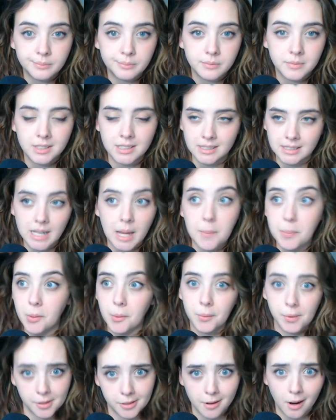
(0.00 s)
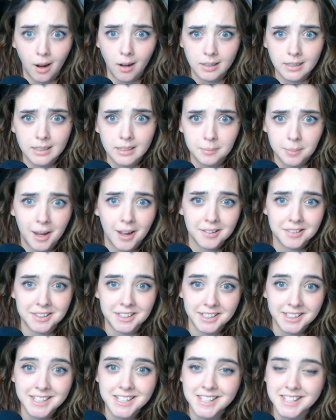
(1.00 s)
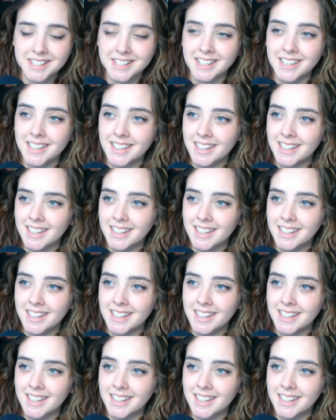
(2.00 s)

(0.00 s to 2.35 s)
since I'm the one talking about this,